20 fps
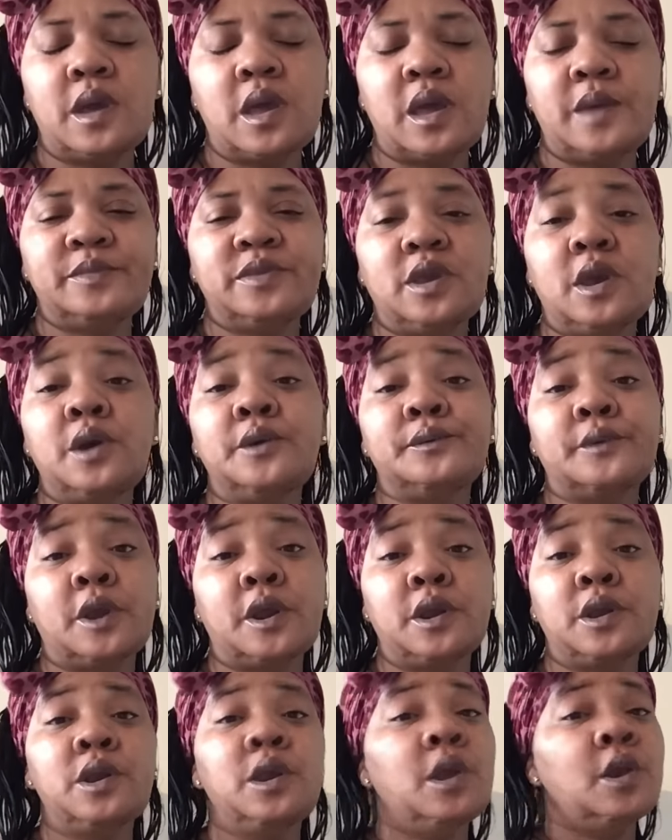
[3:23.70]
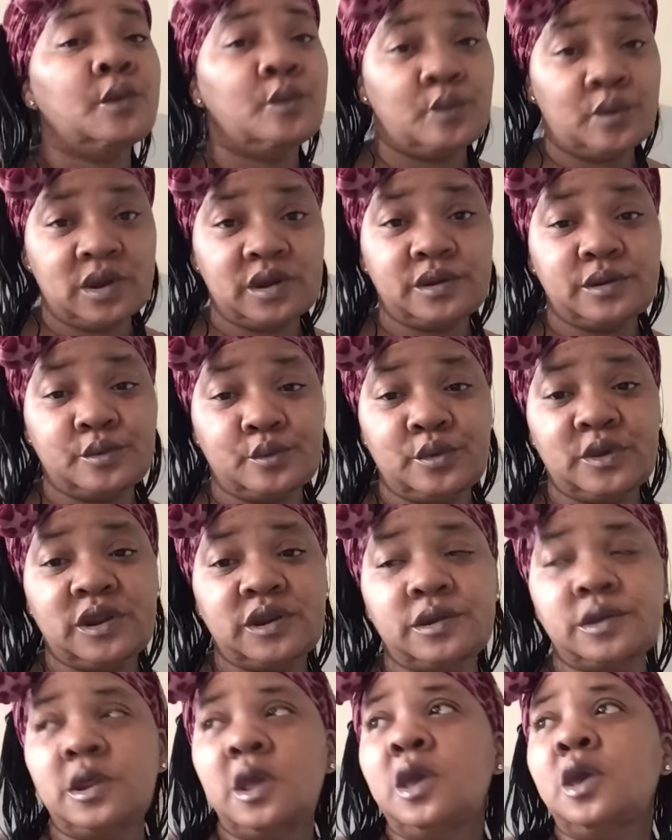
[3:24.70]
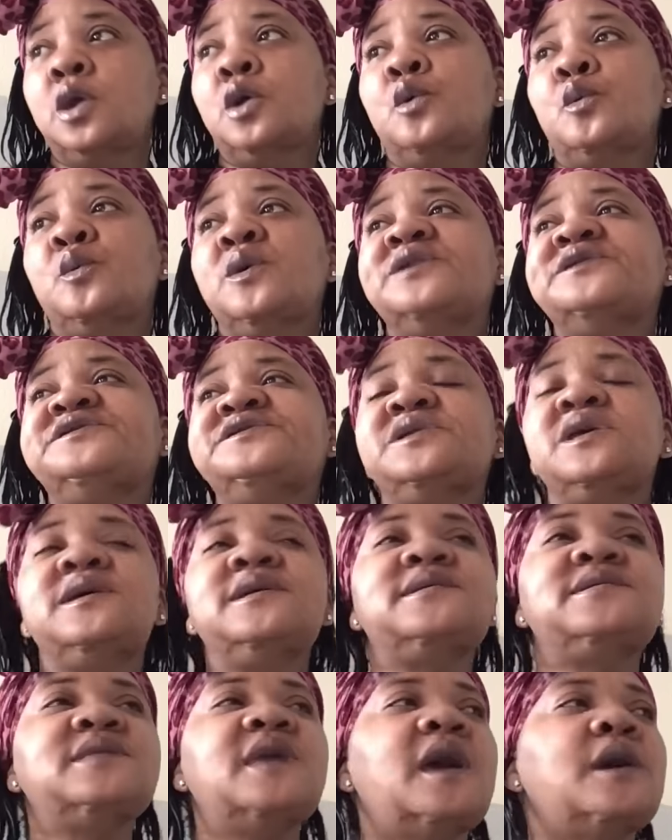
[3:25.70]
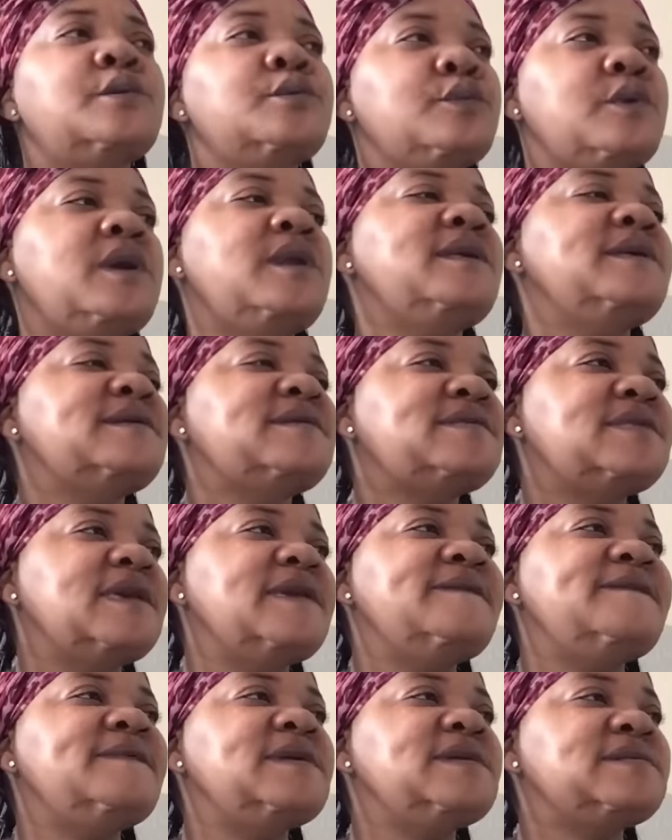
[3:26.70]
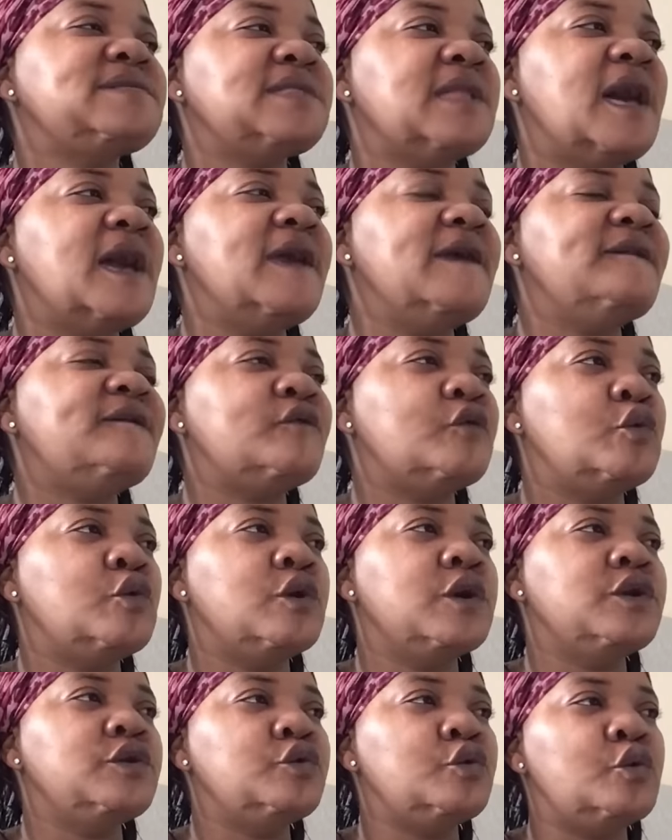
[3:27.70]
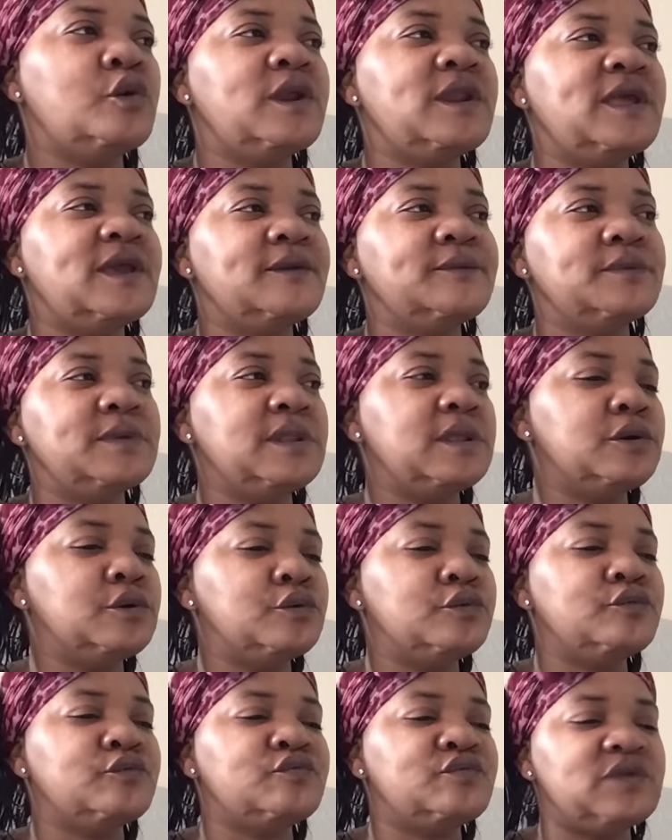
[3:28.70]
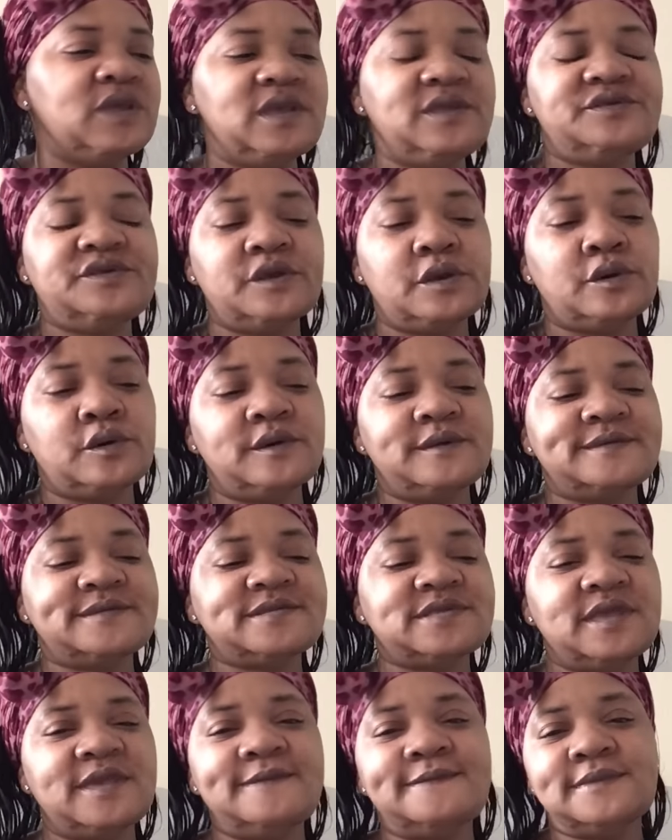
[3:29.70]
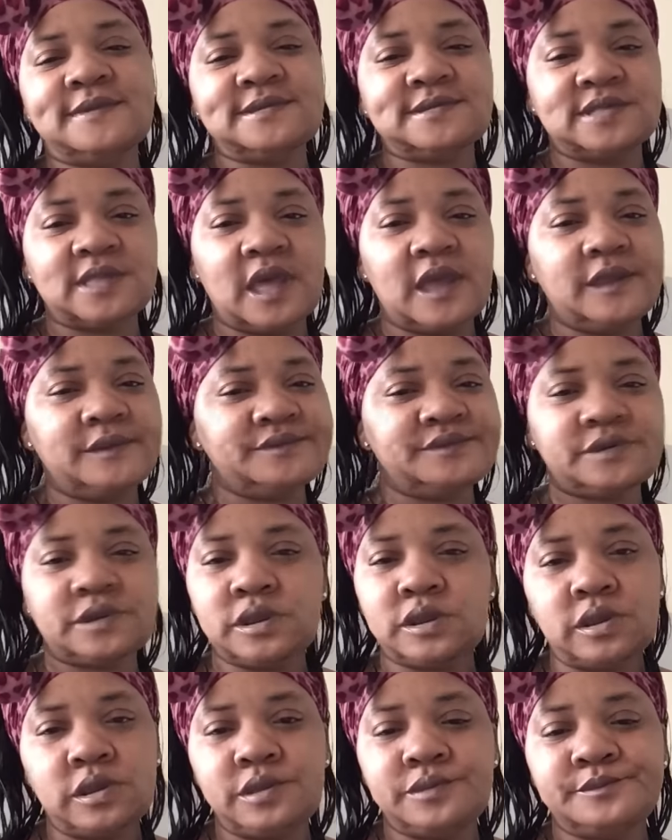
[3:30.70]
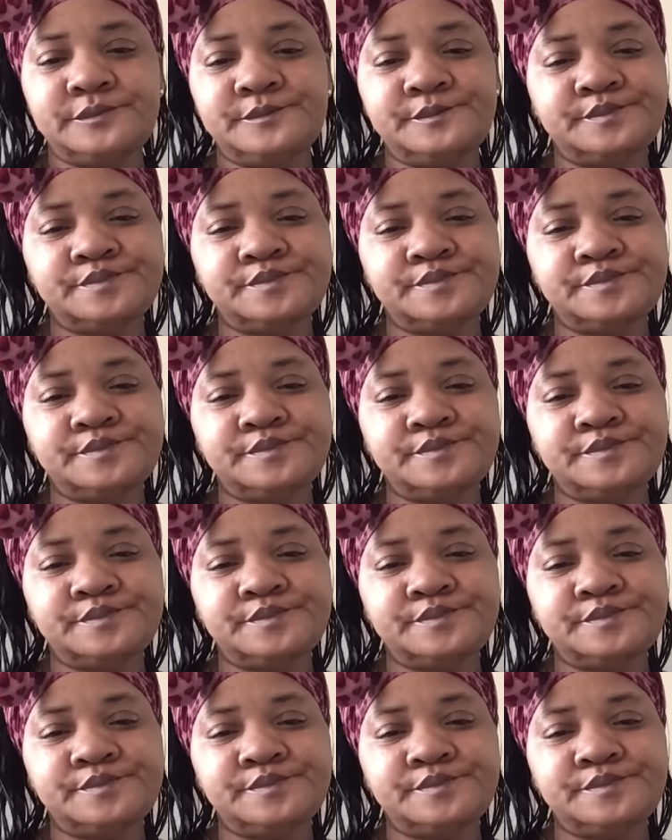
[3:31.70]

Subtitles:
I'll be over her. When she's not running Stevie's life or knowing every little detail of Stevie's life, she